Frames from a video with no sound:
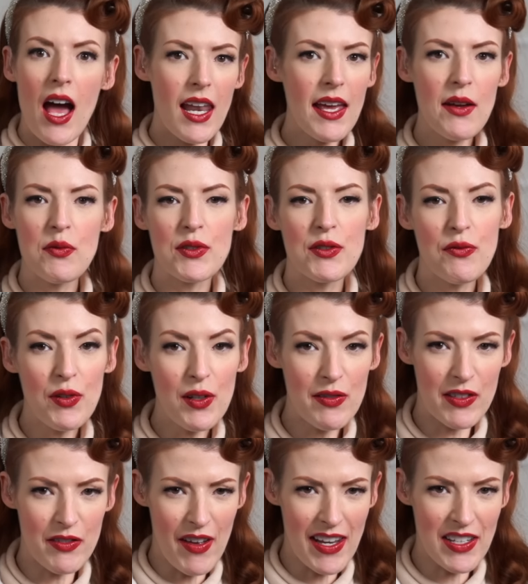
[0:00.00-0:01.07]
Her life was full of
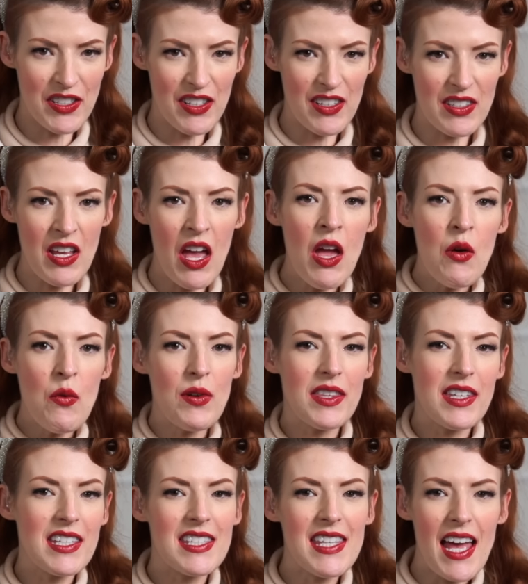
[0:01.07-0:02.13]
adventures, with
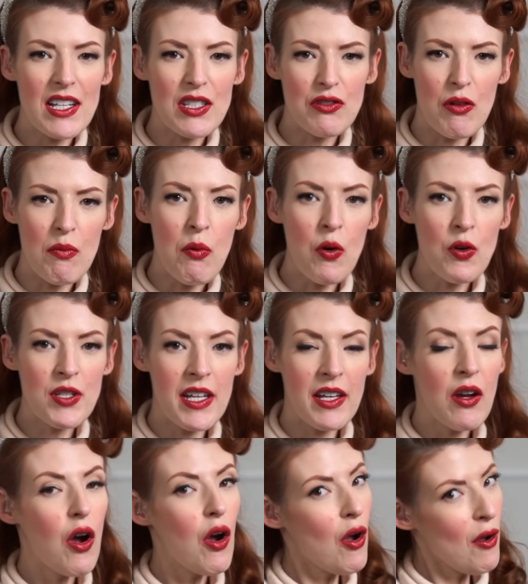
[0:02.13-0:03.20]
gazettes
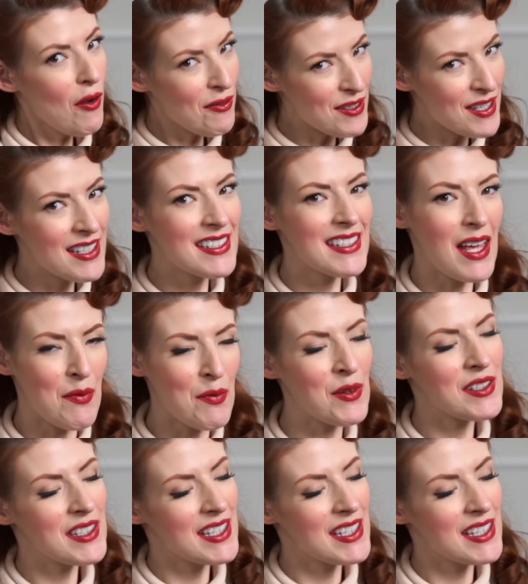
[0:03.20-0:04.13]
reporting, often somewhat